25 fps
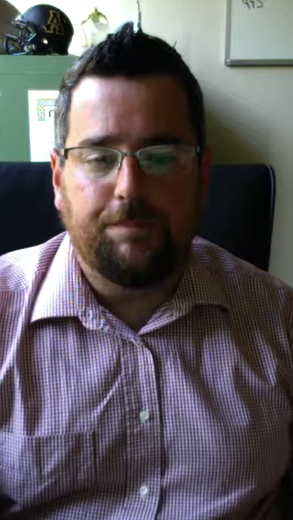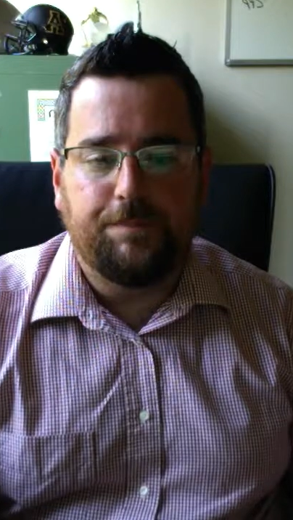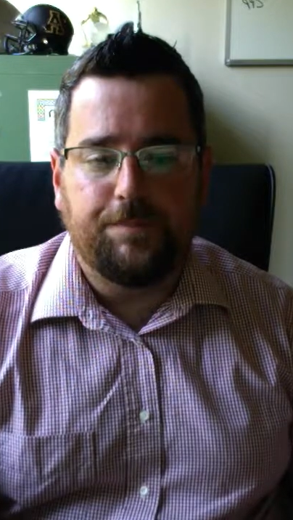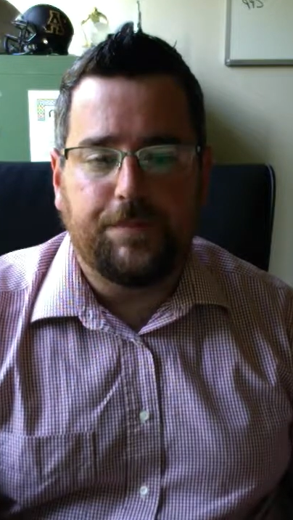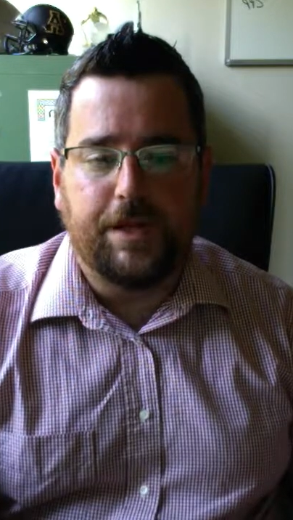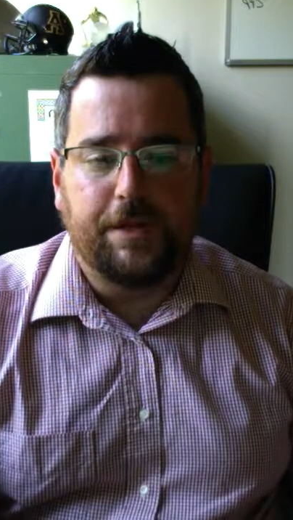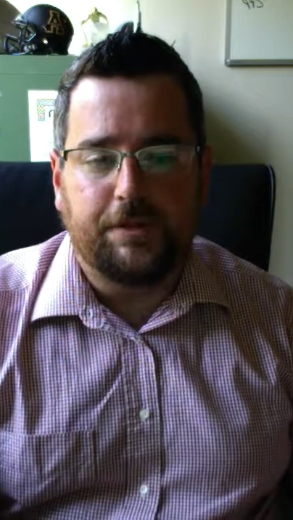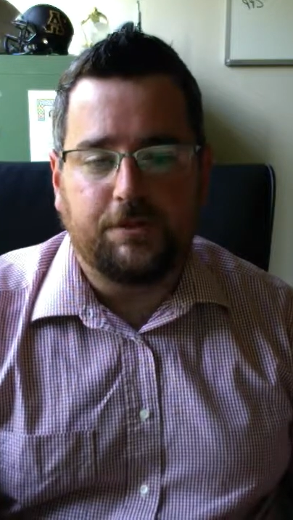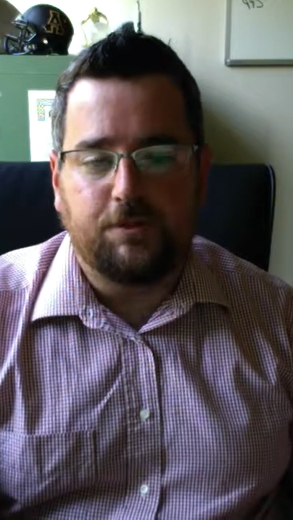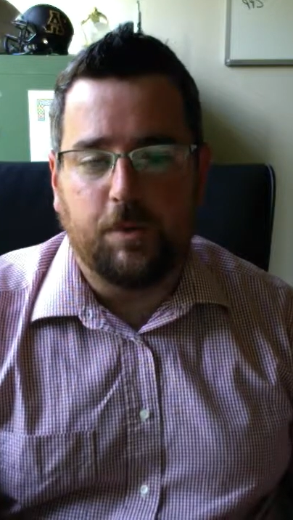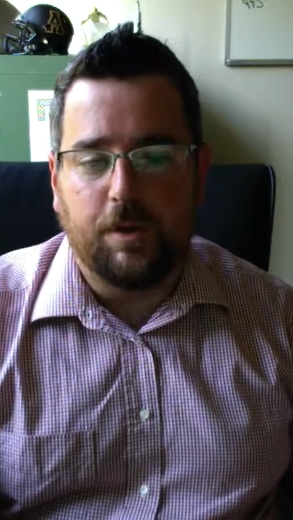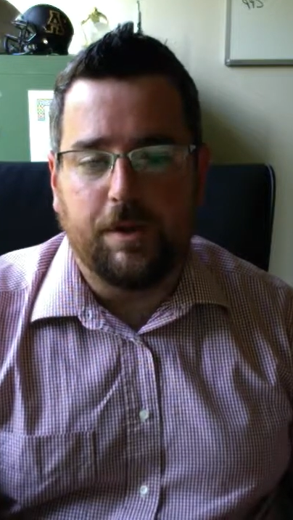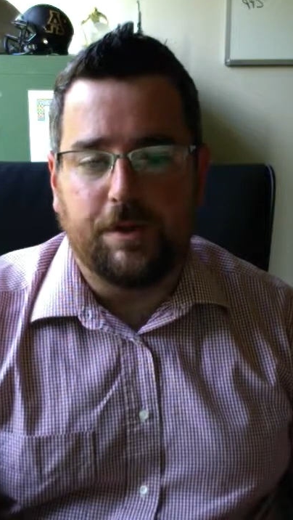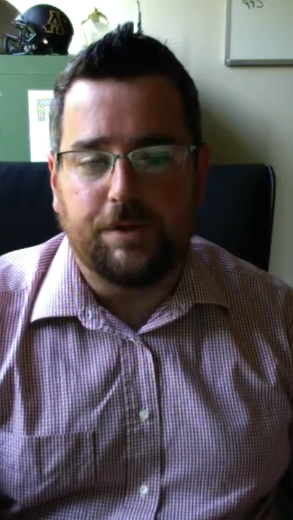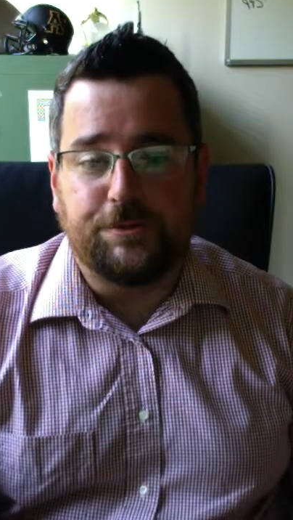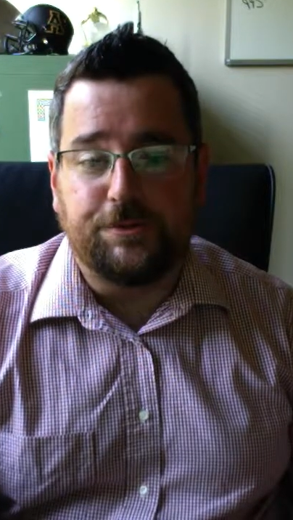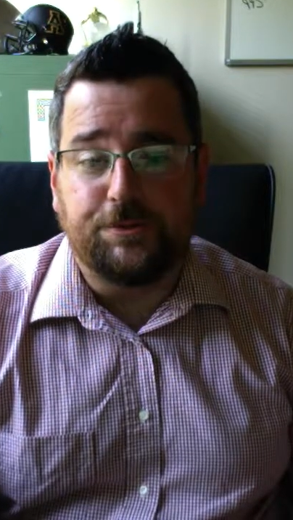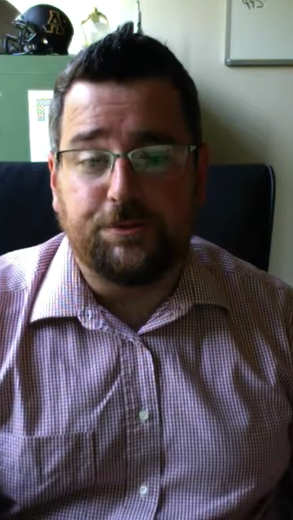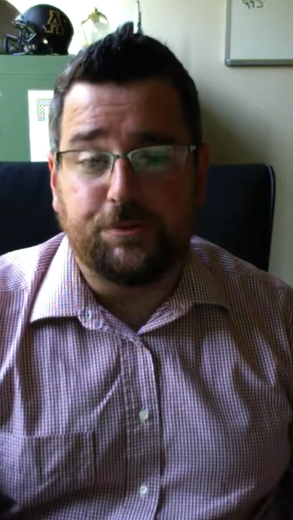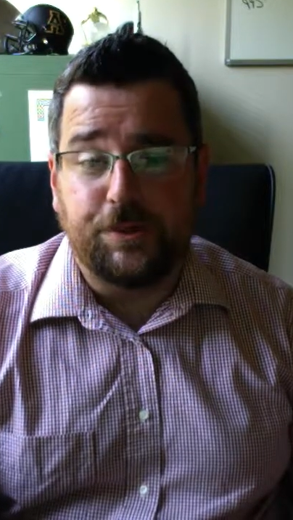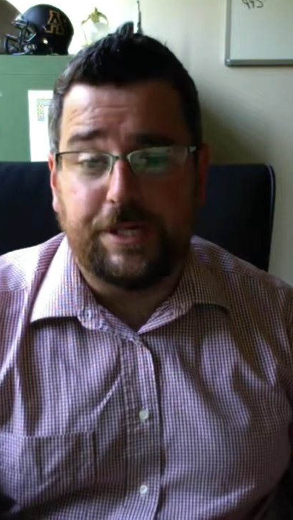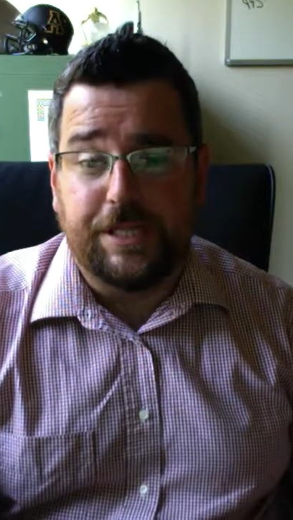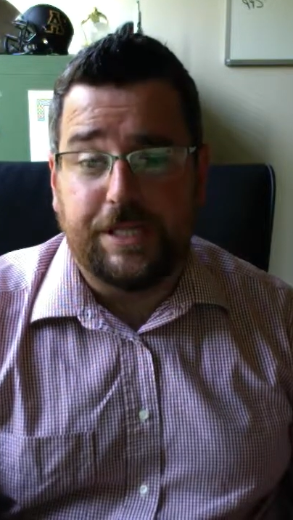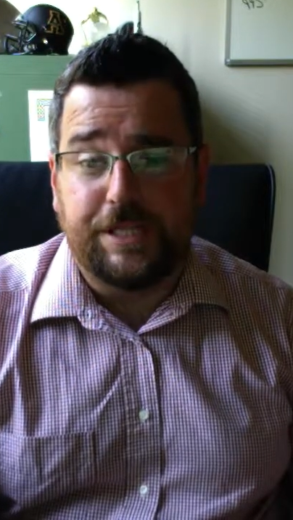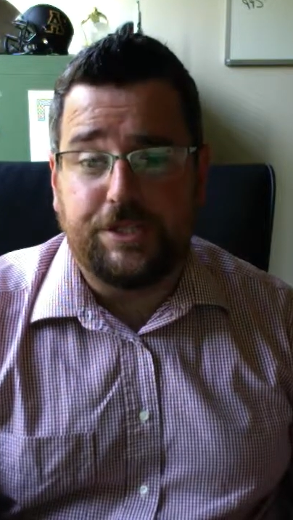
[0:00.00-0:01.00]
as well
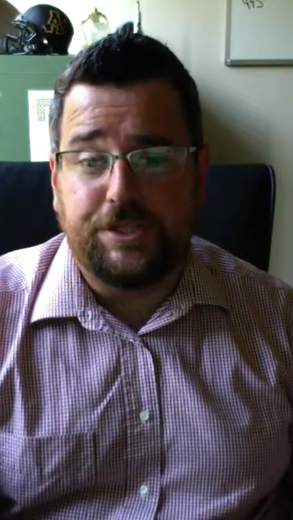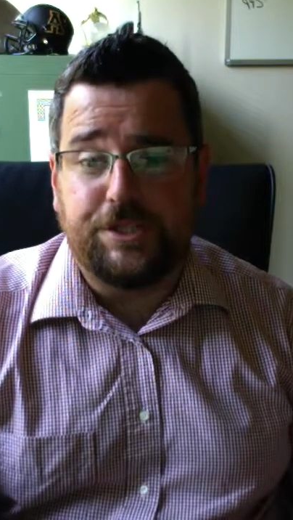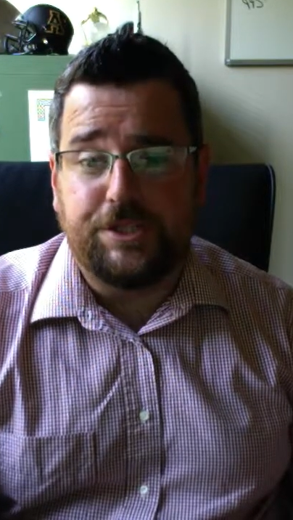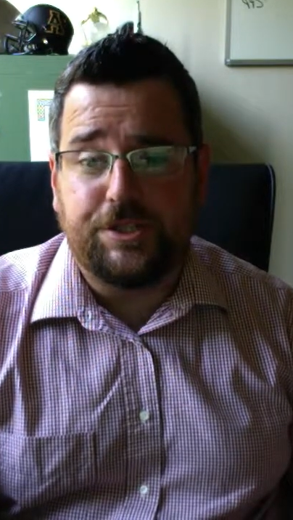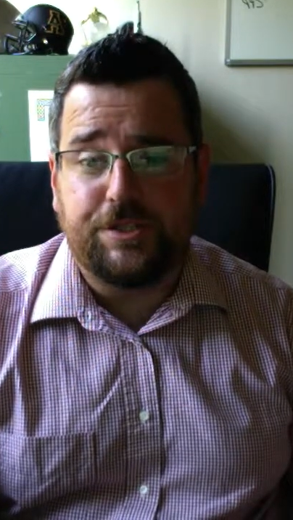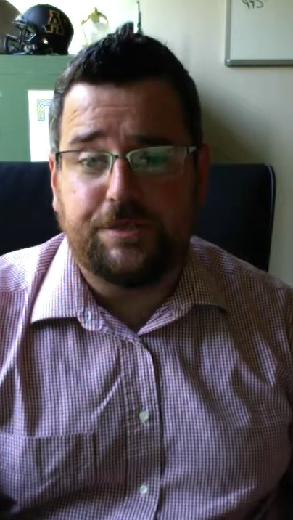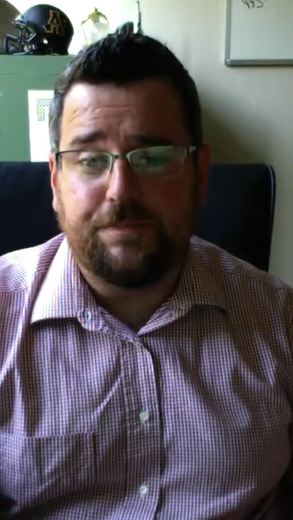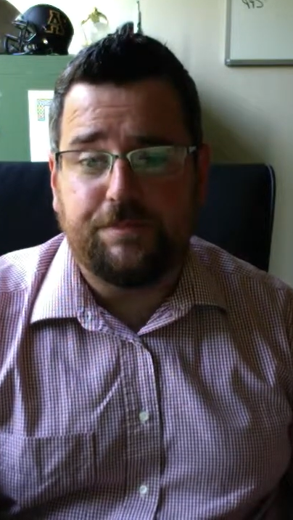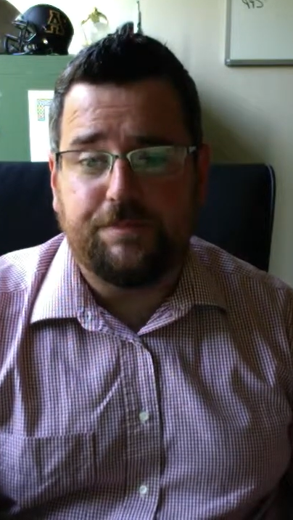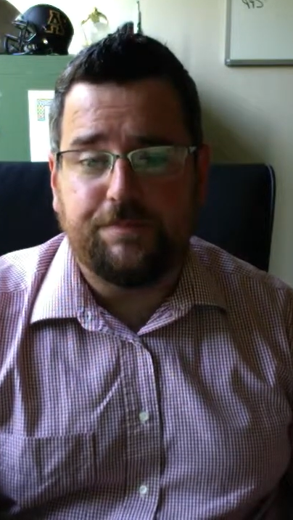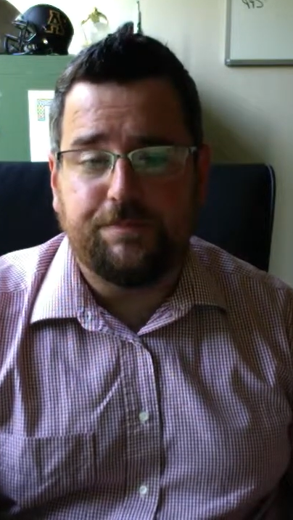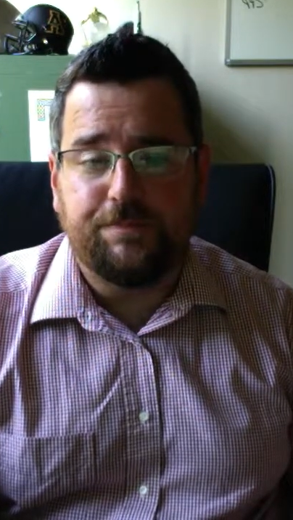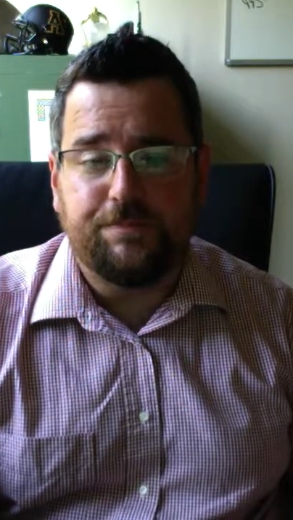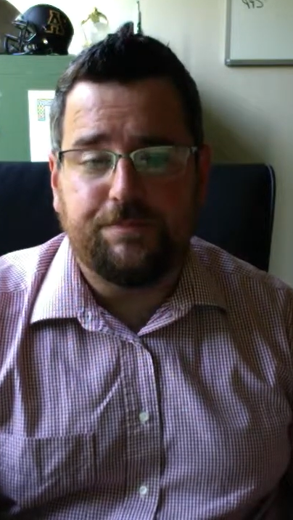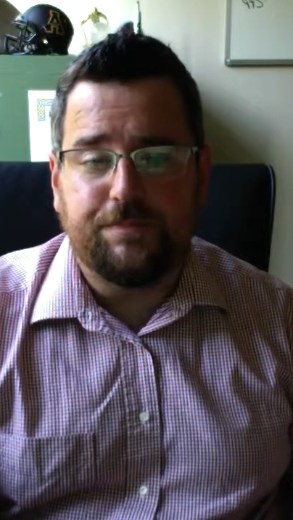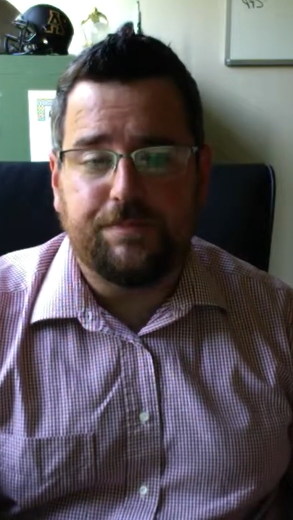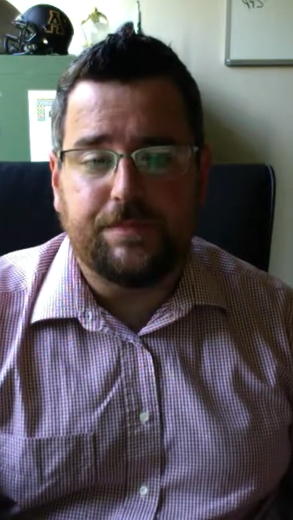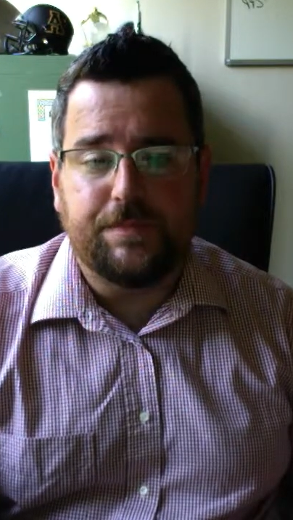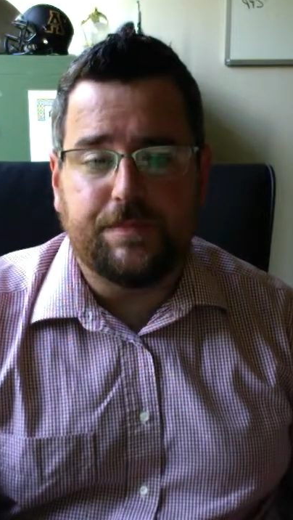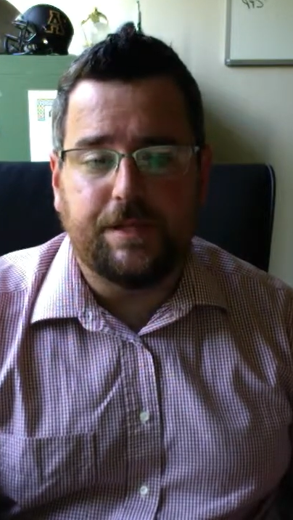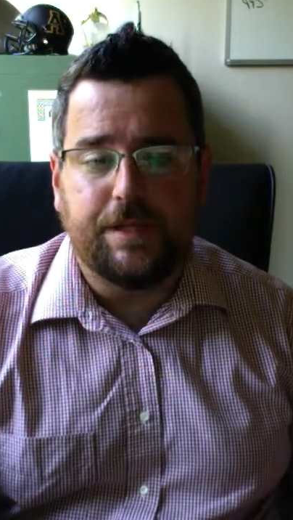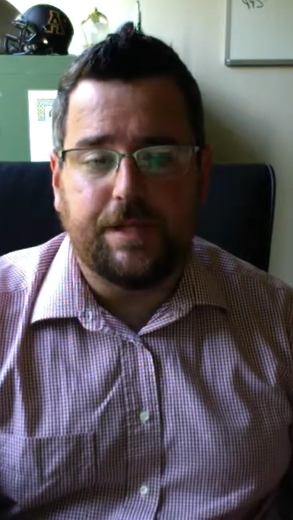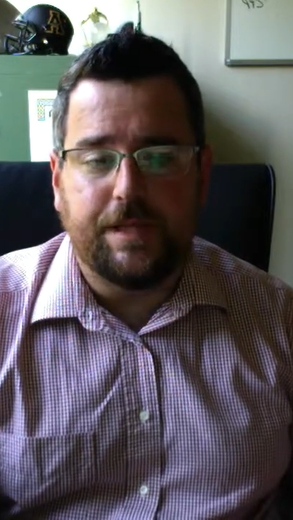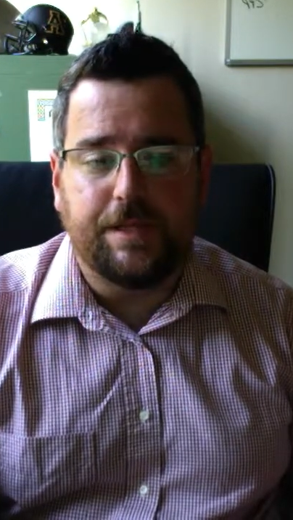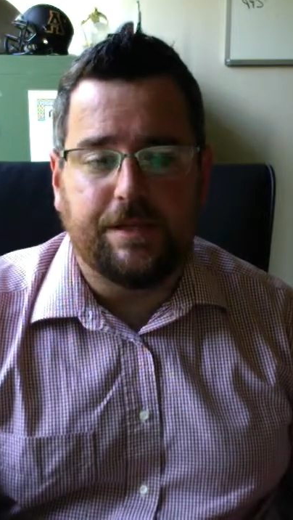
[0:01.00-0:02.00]
as reach
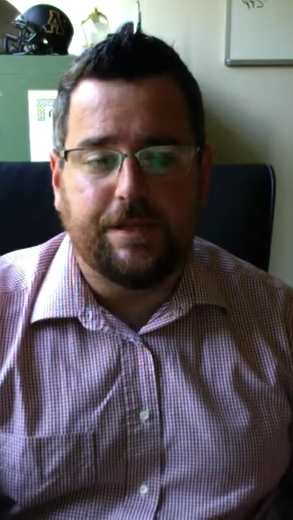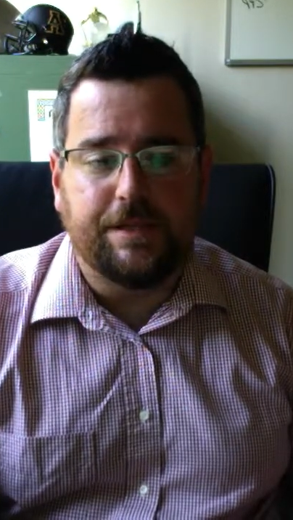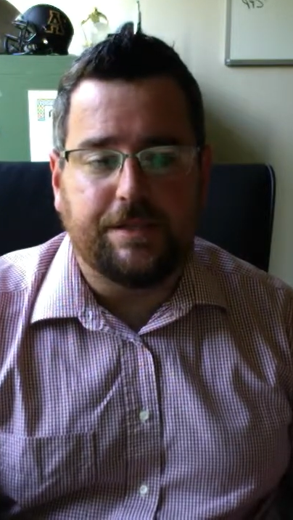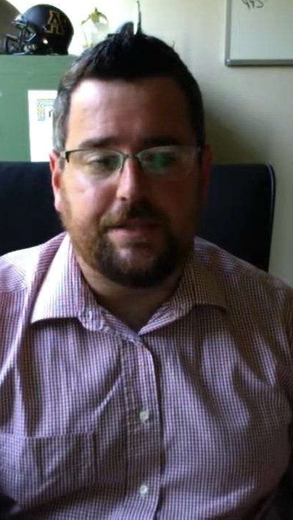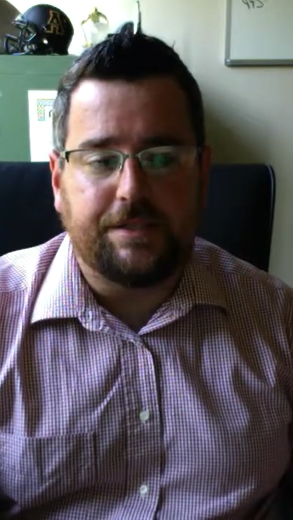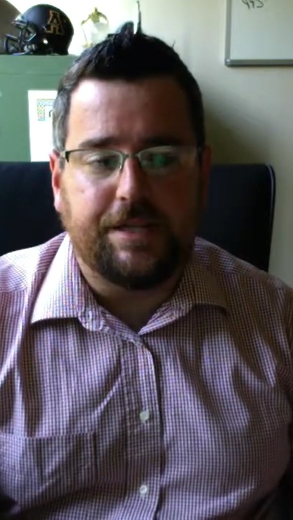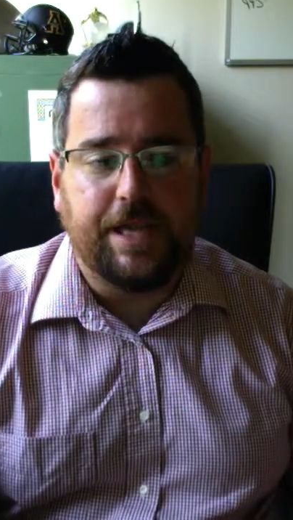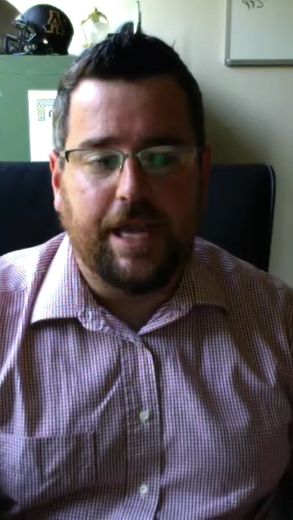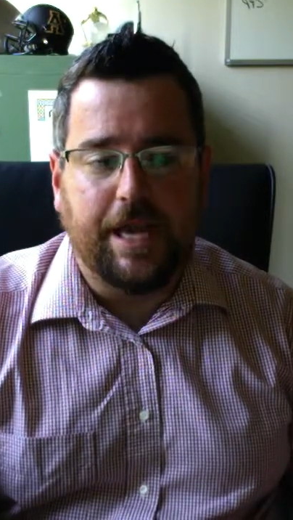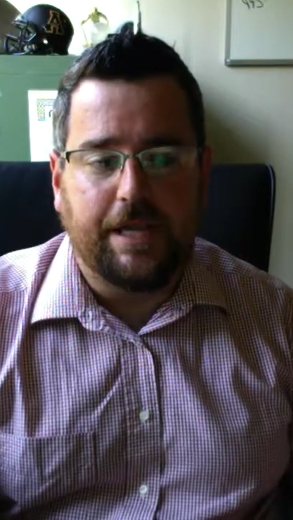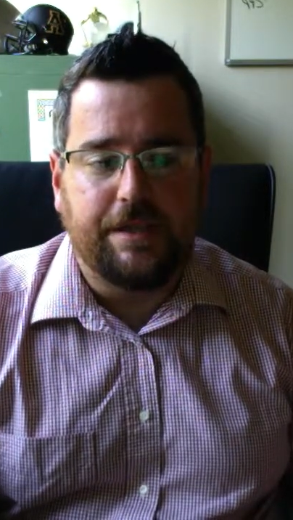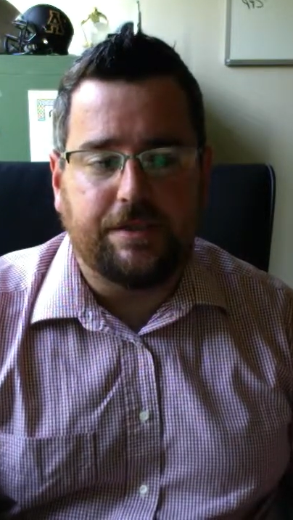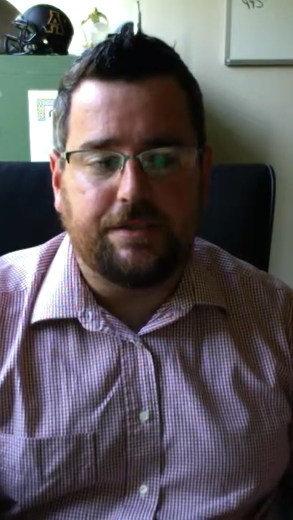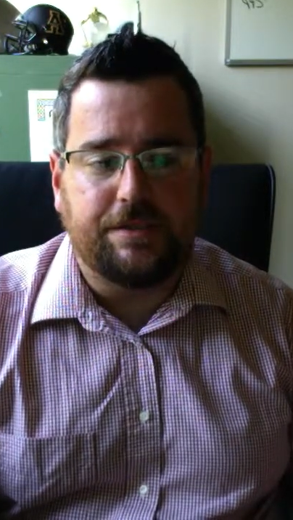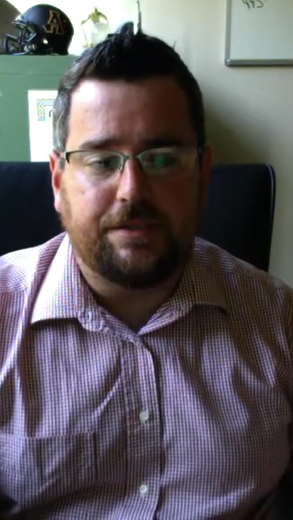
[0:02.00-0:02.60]
in this case.